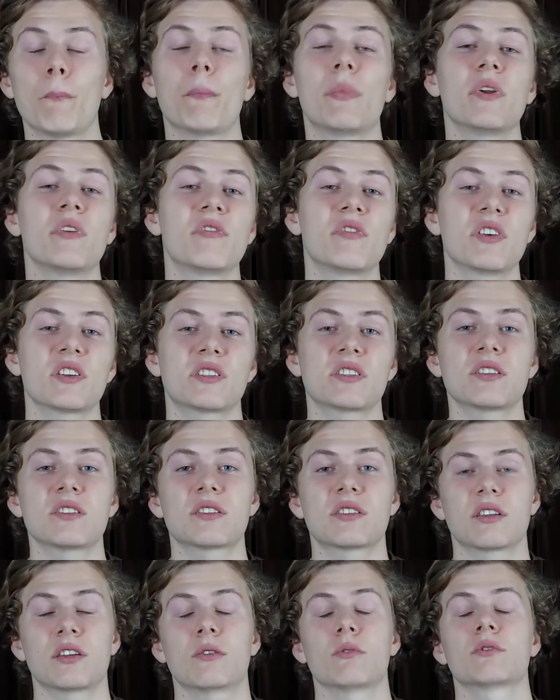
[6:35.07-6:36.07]
But invest in
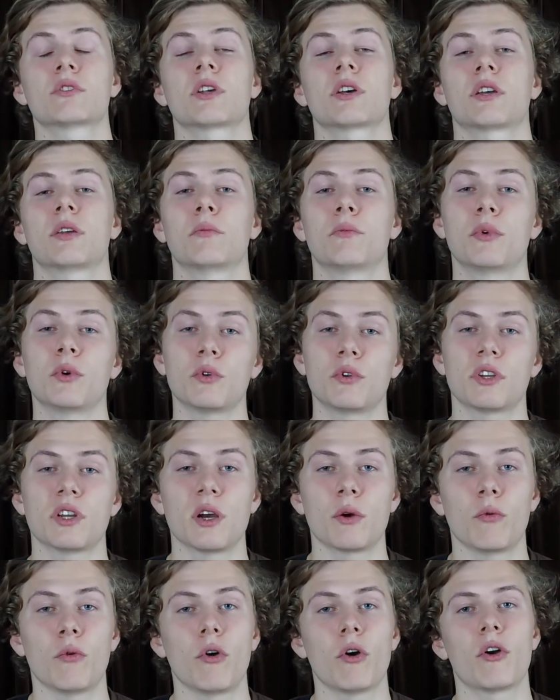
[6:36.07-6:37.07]
skills that can build your
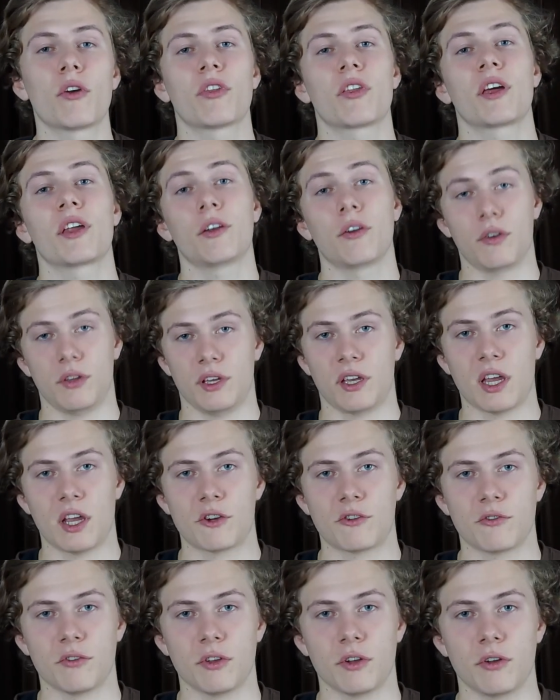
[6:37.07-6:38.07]
net worth and not your
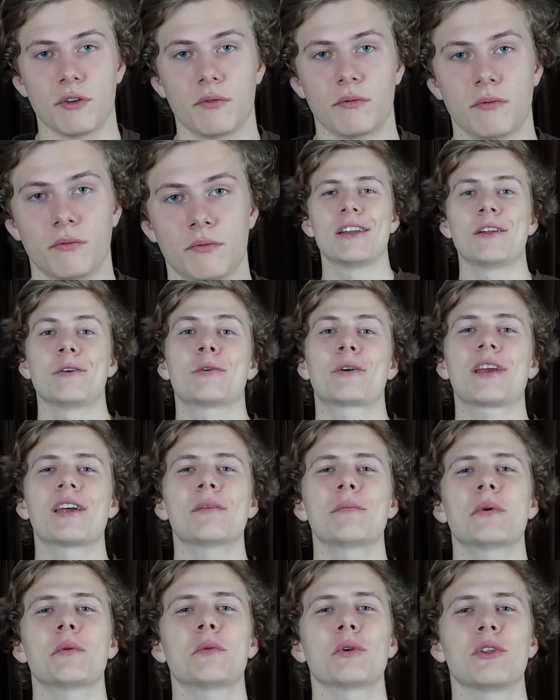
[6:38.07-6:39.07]
cash flow. Now we'll
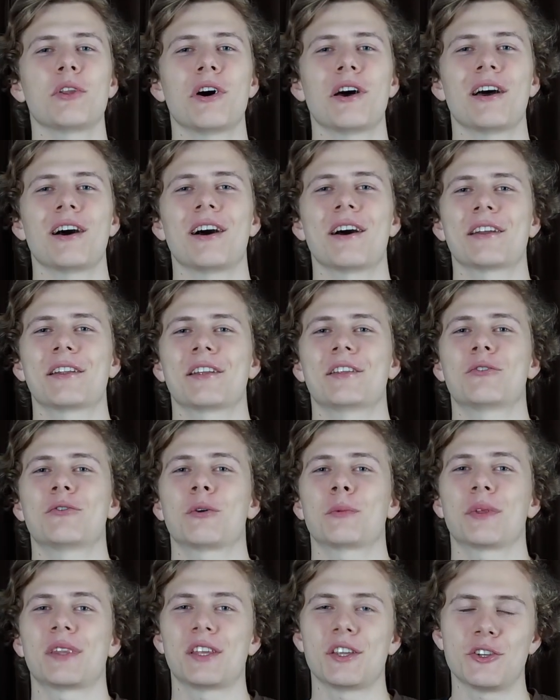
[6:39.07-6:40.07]
get a bit more lighthearted and
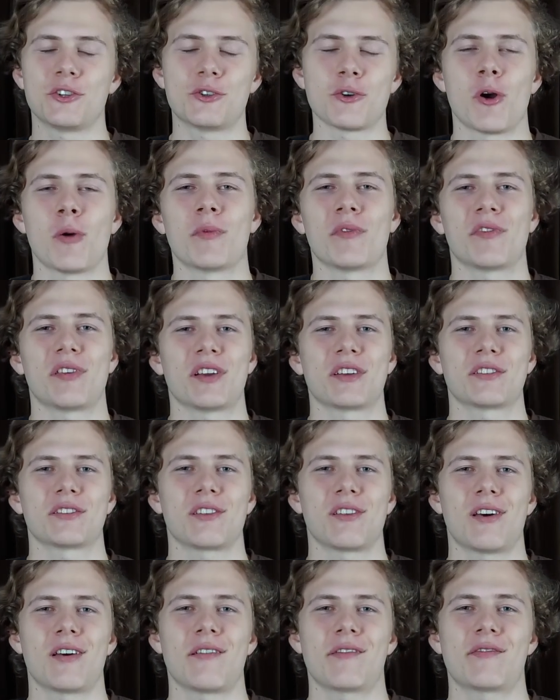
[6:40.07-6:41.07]
talk about the enjoyment phase of
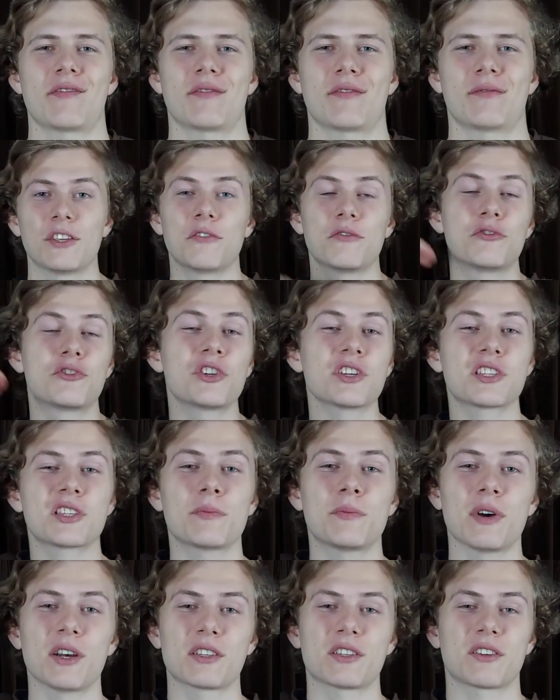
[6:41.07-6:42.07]
life. You've just
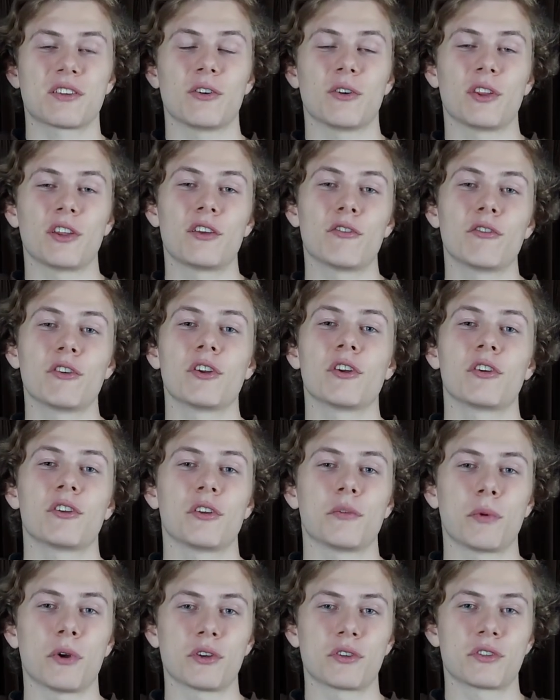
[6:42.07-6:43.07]
surpassed the goal that you've written on
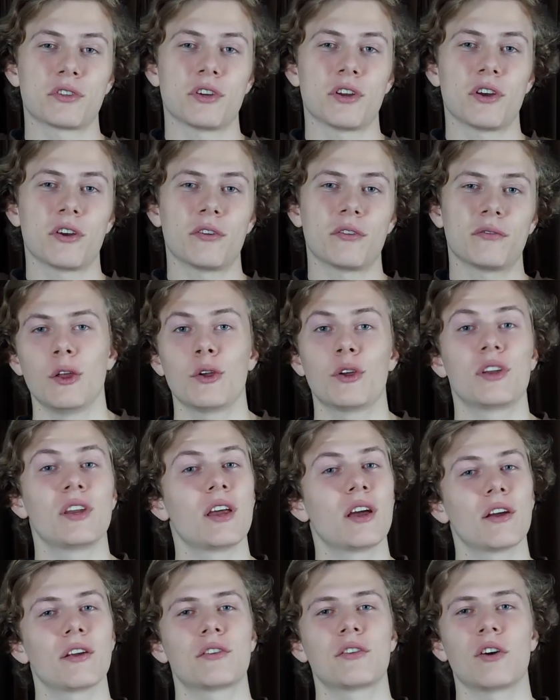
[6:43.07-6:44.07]
your post-it note. You can
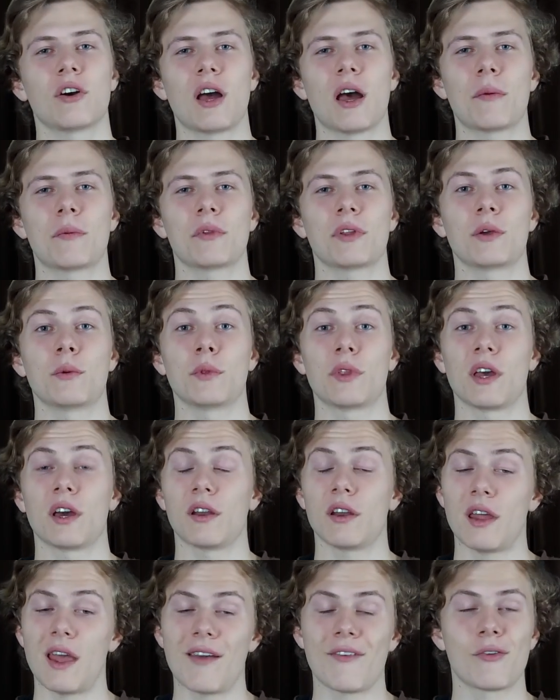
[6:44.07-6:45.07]
now retire happily
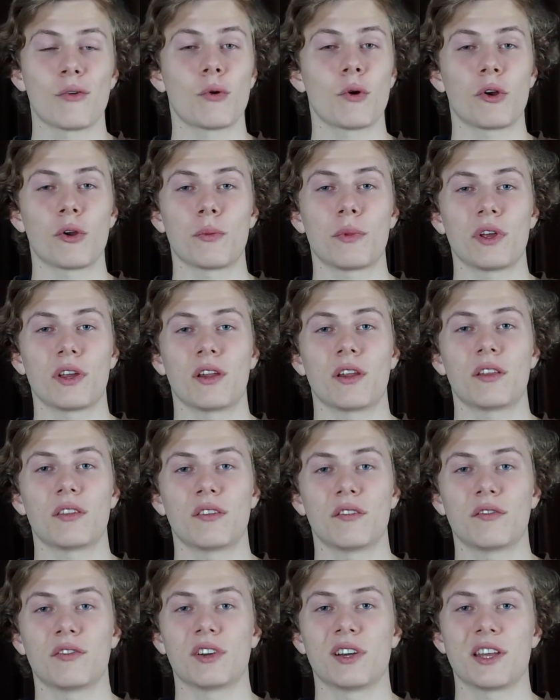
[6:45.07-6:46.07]
without ever worrying about
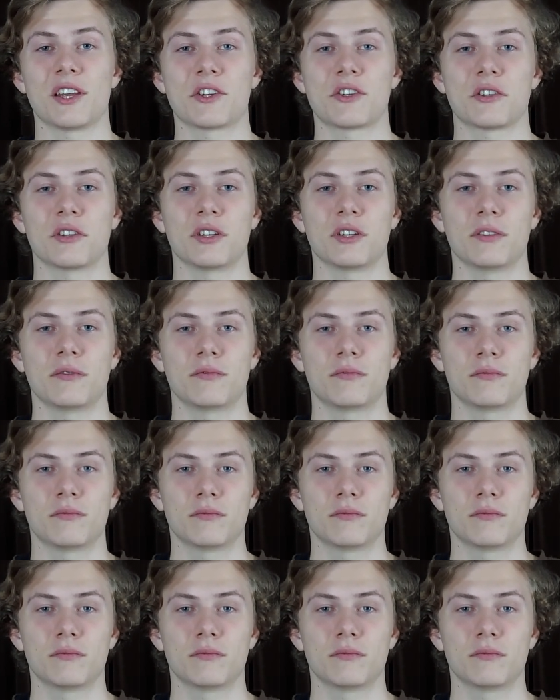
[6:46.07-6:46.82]
anything financially.